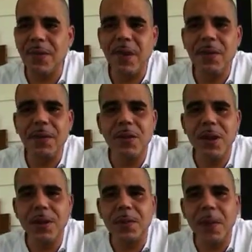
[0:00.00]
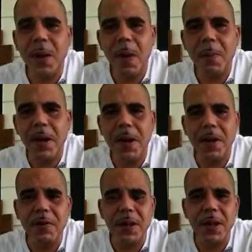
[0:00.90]
went through a
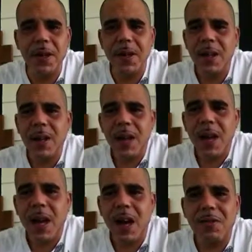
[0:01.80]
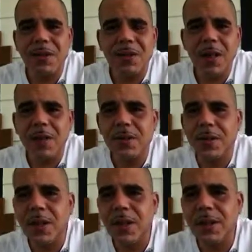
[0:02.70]
period where I was selling
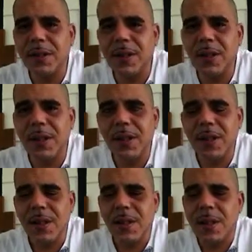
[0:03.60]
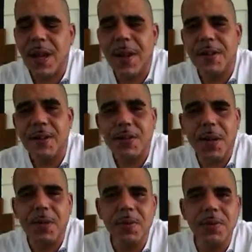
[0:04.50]
drugs and got into
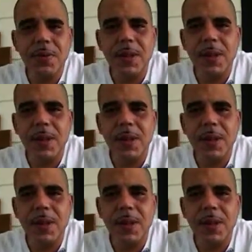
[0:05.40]
trouble, and